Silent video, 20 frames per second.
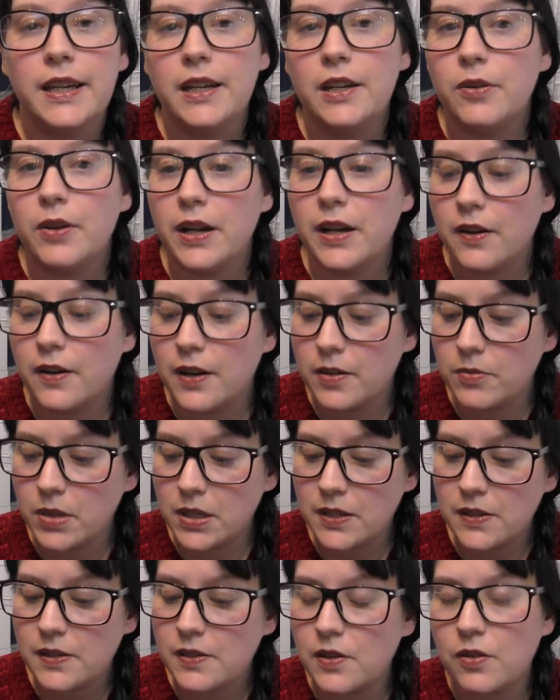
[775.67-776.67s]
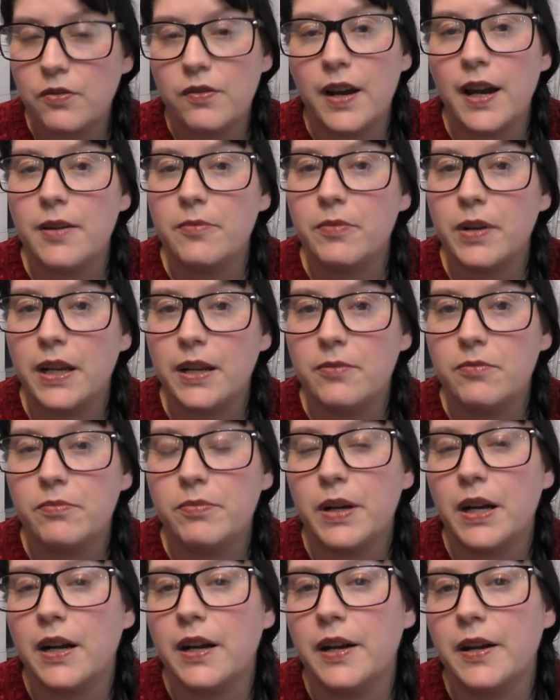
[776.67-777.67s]
anyway, I'm going to stop rambling,
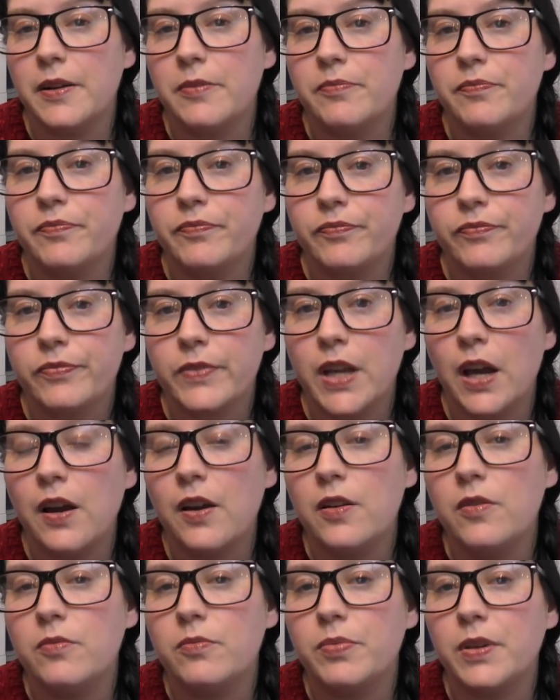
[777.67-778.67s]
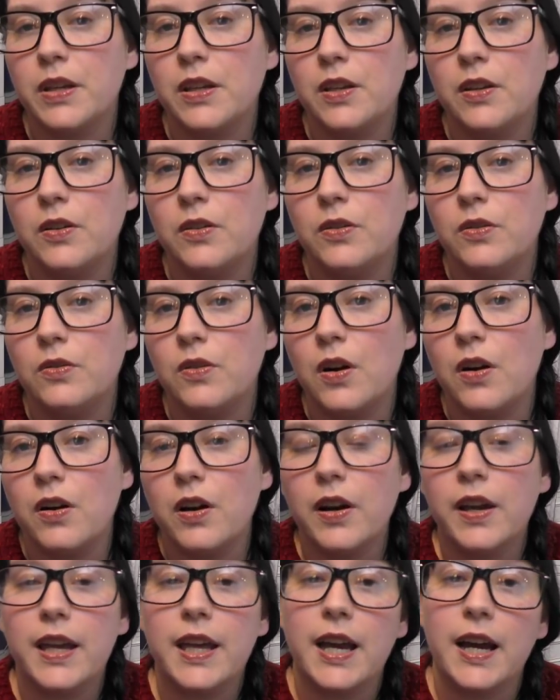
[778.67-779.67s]
but um, hope you
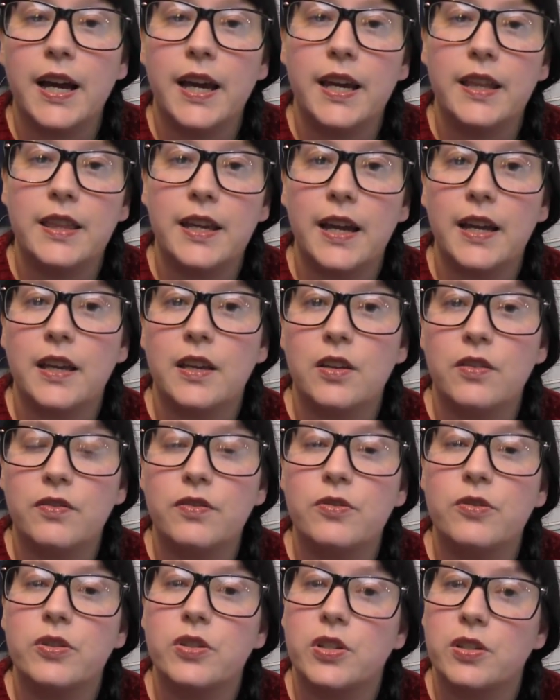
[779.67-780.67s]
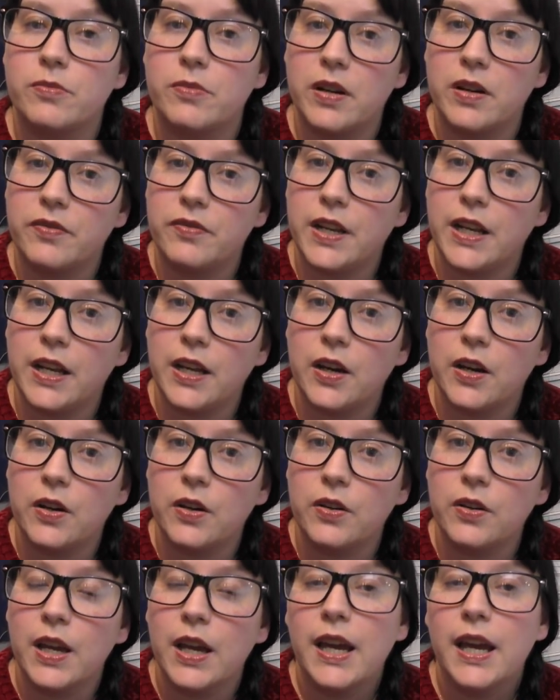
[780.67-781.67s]
are okay. Thank you for watching my
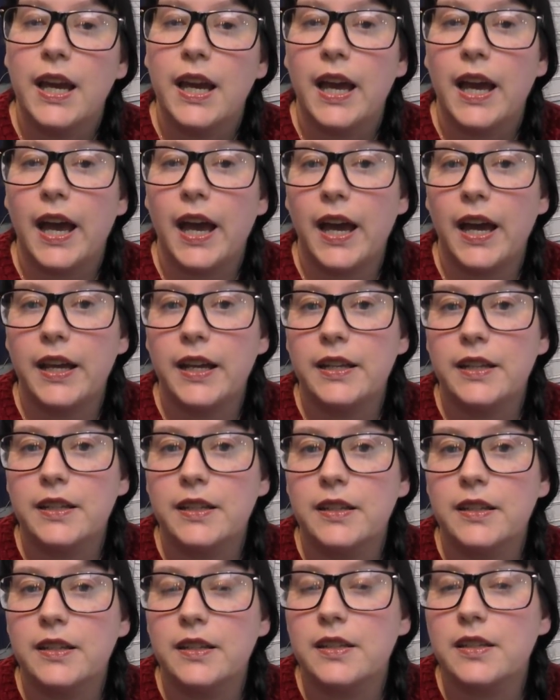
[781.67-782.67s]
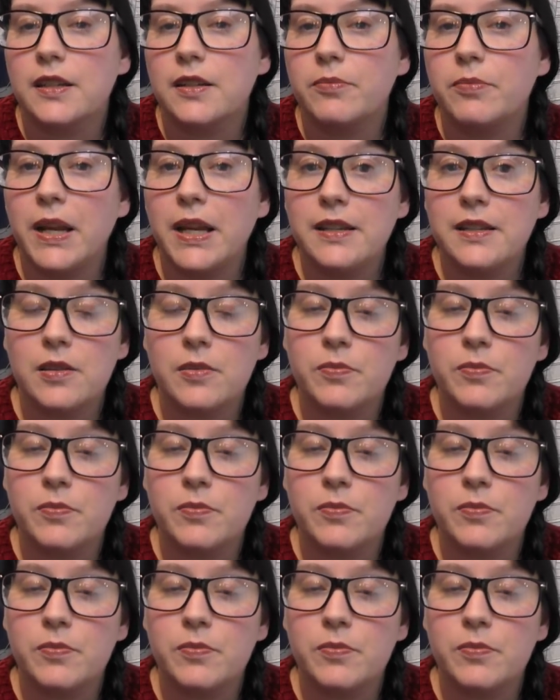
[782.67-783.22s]
video and please